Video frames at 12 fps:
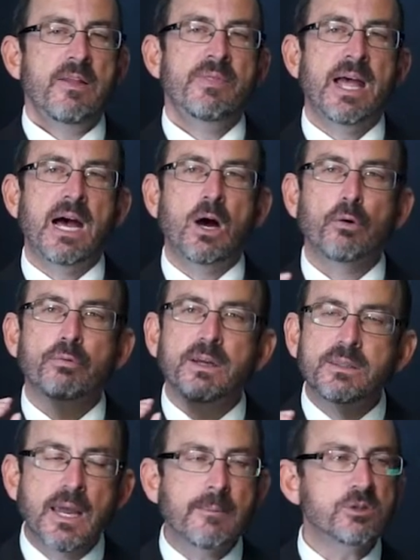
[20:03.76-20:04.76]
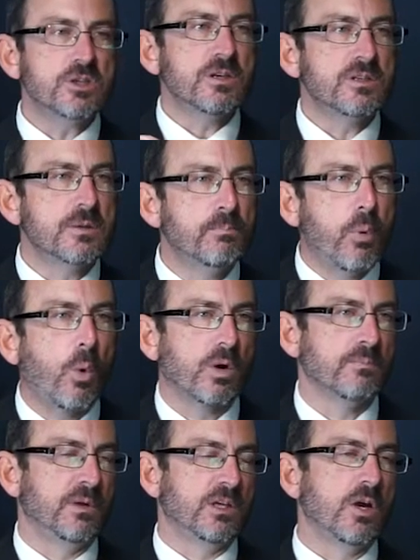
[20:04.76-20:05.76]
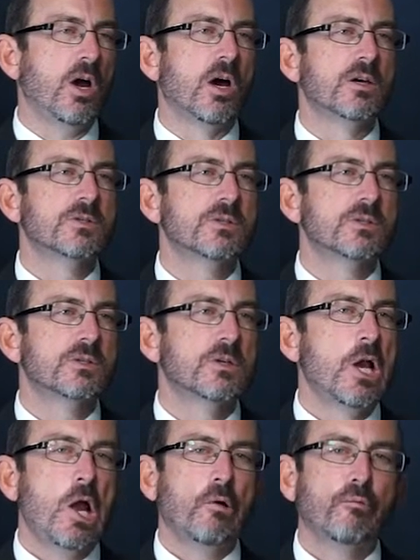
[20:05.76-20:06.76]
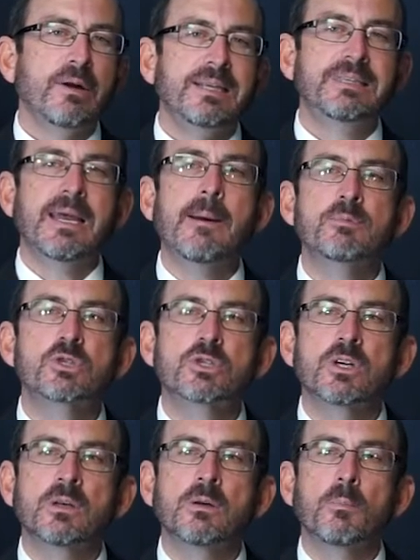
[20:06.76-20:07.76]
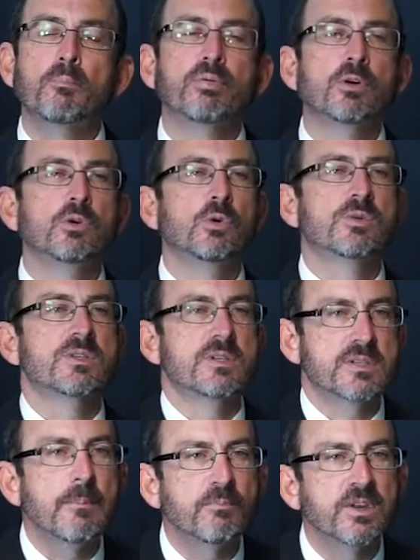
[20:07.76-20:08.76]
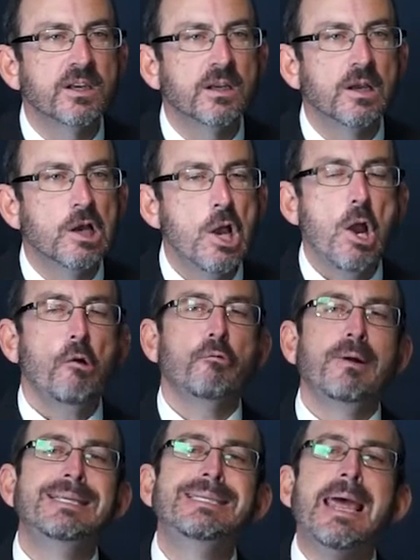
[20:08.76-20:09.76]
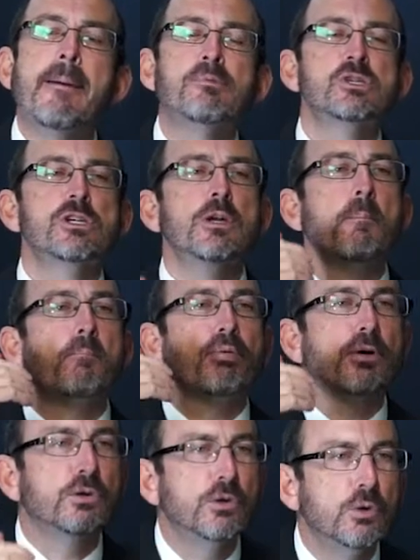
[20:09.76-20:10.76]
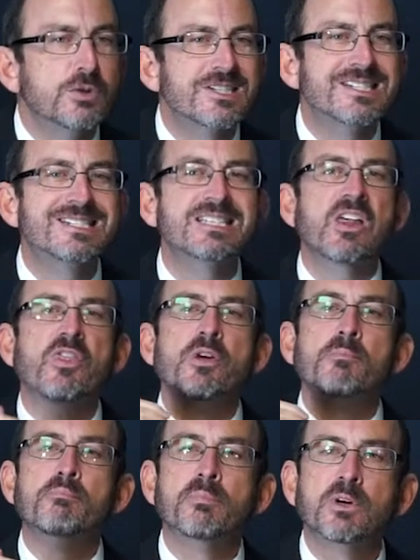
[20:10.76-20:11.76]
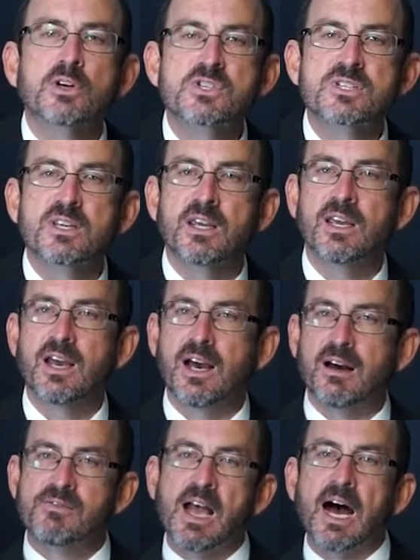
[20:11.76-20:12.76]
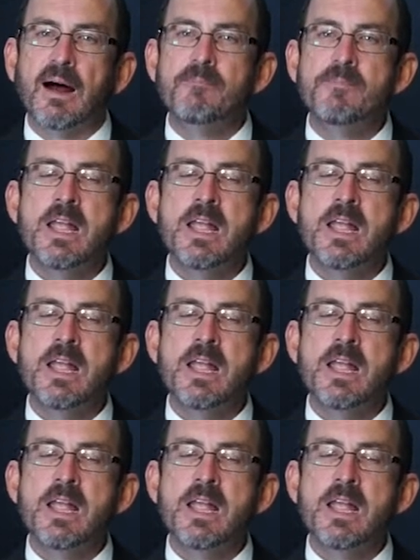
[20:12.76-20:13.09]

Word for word: Now, redemption is important because Redemption produces something. Redemption produces the mercy of God.